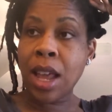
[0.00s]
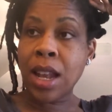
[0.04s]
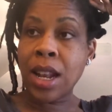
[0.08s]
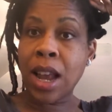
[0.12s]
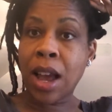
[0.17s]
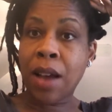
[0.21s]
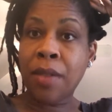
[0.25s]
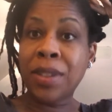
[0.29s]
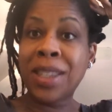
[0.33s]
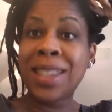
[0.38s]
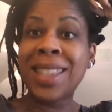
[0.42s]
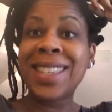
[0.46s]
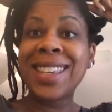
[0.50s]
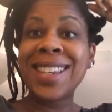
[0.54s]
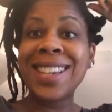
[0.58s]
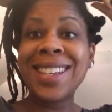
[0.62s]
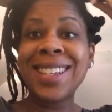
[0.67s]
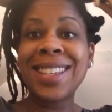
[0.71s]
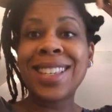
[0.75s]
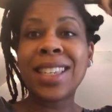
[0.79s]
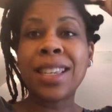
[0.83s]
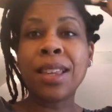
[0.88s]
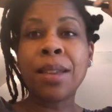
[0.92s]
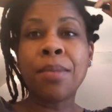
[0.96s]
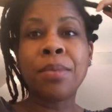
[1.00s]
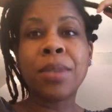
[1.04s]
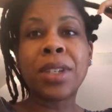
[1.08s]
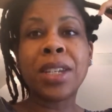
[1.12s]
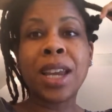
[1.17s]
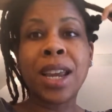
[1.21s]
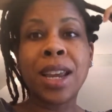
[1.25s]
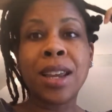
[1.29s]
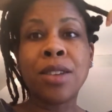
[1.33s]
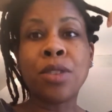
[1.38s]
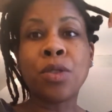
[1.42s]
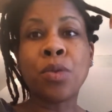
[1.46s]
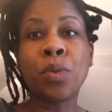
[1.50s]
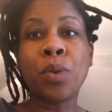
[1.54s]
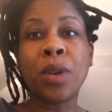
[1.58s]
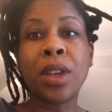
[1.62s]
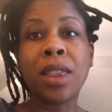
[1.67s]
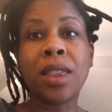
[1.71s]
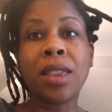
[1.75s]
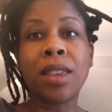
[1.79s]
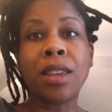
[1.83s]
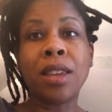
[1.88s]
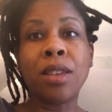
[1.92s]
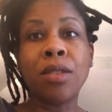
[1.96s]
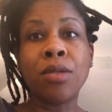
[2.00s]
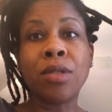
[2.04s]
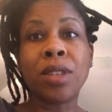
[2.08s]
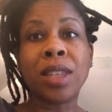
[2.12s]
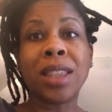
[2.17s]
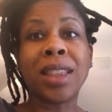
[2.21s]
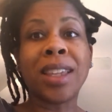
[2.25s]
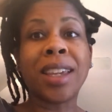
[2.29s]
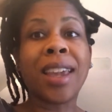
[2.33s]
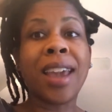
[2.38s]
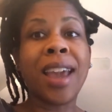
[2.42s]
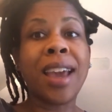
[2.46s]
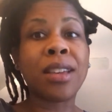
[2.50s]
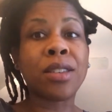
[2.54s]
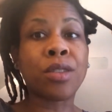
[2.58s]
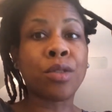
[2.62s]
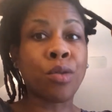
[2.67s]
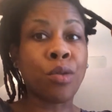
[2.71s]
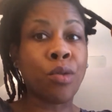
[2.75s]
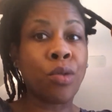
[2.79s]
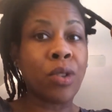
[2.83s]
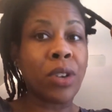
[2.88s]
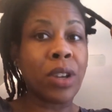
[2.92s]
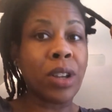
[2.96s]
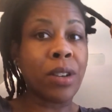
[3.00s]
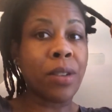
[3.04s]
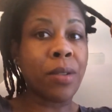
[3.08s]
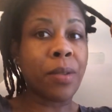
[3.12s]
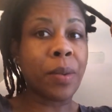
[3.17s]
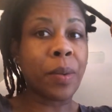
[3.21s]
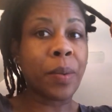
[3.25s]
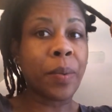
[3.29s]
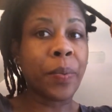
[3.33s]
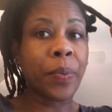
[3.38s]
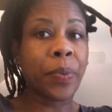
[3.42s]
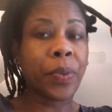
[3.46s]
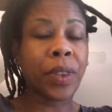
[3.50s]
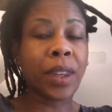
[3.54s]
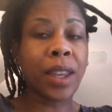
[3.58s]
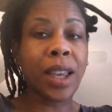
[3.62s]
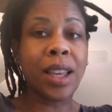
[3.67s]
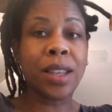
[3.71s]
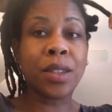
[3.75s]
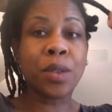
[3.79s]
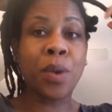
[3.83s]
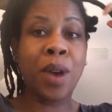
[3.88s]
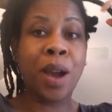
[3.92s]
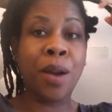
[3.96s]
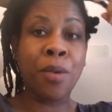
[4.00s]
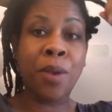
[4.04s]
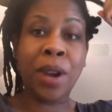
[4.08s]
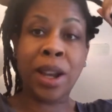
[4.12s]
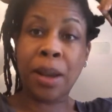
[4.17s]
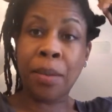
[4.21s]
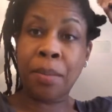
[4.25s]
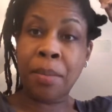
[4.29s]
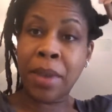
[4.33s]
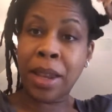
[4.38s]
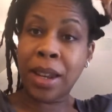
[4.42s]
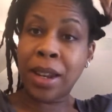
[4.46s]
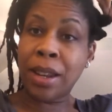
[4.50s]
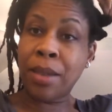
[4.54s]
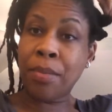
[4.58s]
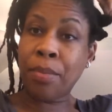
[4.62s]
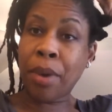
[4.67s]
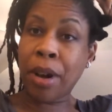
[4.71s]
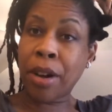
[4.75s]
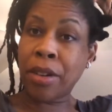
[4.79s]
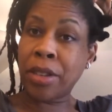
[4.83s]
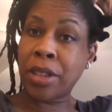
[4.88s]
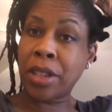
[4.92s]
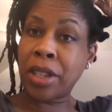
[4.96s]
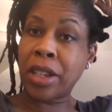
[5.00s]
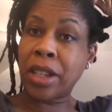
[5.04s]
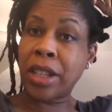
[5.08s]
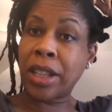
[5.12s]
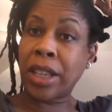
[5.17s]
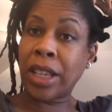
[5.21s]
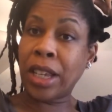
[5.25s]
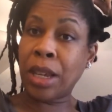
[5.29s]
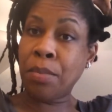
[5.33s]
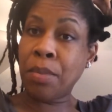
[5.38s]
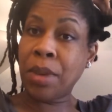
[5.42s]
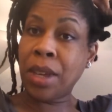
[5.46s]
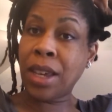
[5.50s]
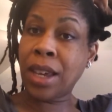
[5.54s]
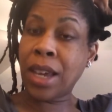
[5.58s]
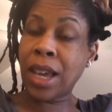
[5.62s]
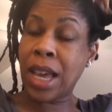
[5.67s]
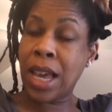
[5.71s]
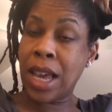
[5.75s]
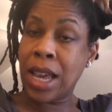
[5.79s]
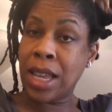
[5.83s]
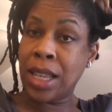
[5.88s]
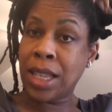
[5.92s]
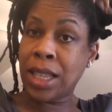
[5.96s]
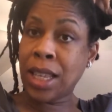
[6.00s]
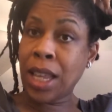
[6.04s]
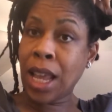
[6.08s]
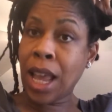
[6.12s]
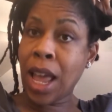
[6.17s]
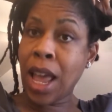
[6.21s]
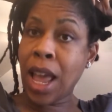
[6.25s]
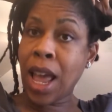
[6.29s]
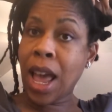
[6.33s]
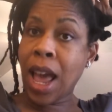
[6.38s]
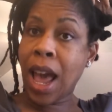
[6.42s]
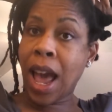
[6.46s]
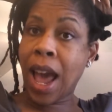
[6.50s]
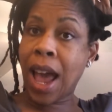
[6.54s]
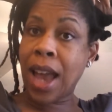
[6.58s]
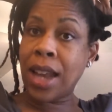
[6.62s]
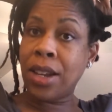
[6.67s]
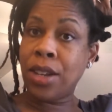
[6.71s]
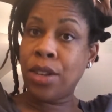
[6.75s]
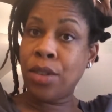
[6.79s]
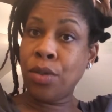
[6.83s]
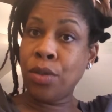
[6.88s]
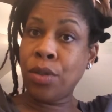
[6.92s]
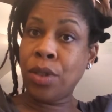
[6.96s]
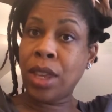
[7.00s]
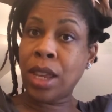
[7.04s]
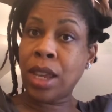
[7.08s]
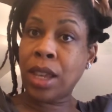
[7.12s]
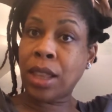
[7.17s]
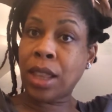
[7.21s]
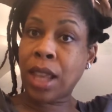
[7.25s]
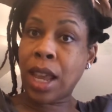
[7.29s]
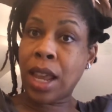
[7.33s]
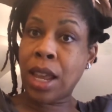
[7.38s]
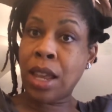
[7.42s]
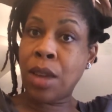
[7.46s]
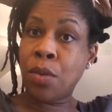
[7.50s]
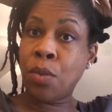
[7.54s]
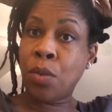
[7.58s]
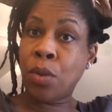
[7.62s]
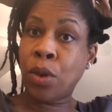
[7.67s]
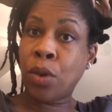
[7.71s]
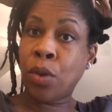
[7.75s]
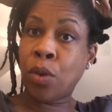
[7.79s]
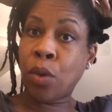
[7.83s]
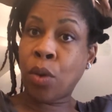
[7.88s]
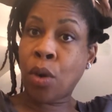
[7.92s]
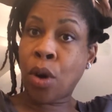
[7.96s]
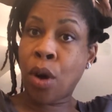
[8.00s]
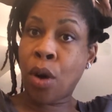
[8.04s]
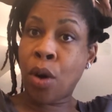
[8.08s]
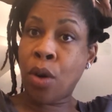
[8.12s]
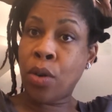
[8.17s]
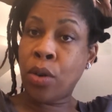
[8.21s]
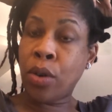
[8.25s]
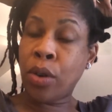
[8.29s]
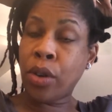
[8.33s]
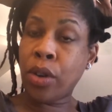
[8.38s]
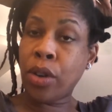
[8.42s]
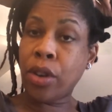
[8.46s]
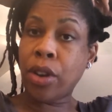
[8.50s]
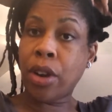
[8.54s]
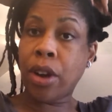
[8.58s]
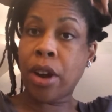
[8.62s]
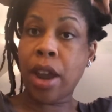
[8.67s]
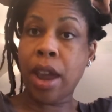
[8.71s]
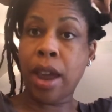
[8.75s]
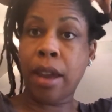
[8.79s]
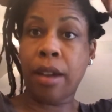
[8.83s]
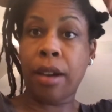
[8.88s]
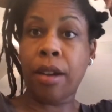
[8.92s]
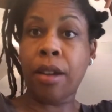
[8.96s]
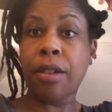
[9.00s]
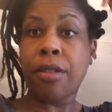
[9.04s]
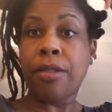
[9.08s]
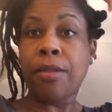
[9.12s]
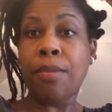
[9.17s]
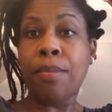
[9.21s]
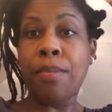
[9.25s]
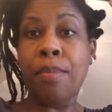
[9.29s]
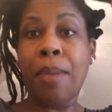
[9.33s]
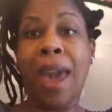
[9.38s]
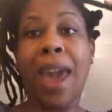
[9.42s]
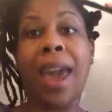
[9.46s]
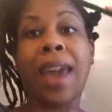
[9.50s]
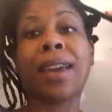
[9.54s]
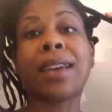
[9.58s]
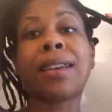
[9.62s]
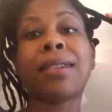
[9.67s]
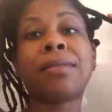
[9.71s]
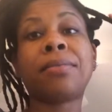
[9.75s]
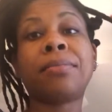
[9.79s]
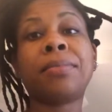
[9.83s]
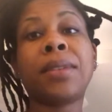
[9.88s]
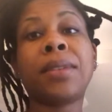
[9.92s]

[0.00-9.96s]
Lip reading: Now, I've seen some change with using the castor oil. That's why I recommend it personally, because I do think that it will grow your hair back